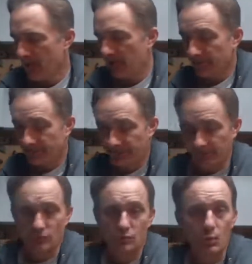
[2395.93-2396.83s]
If
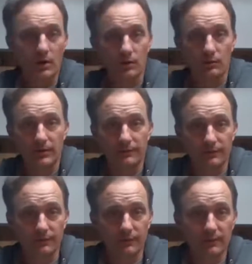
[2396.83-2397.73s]
you want to go even
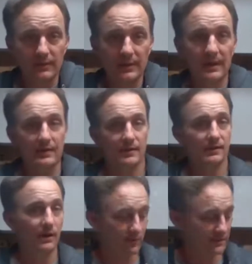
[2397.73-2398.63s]
further than that, then
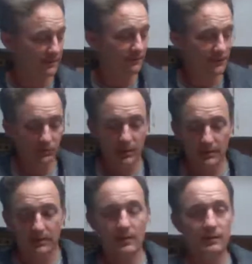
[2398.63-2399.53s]
I would definitely
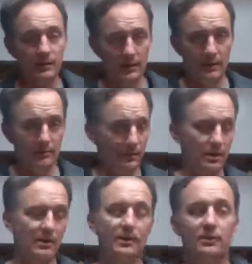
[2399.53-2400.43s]
recommend
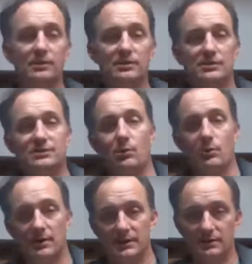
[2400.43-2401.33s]
binoculars
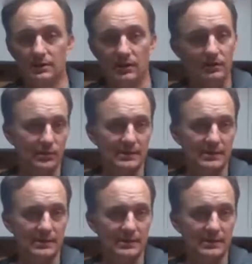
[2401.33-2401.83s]
or an introductory